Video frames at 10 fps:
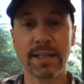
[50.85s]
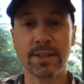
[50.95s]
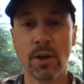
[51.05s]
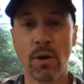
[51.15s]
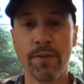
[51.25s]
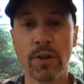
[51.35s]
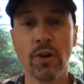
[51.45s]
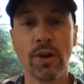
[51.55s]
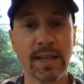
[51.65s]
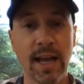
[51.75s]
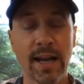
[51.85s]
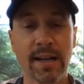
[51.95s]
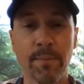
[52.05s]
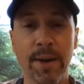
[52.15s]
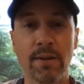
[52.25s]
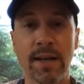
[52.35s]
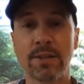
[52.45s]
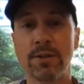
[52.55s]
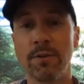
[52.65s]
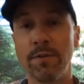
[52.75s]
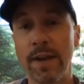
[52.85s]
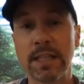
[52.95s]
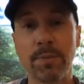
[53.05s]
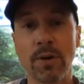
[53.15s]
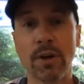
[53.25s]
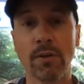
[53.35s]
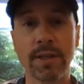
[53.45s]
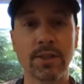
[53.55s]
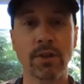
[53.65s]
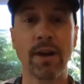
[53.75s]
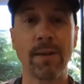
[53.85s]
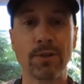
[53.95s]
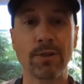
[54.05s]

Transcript: And so if you look at that and compare that to Facebook or Instagram,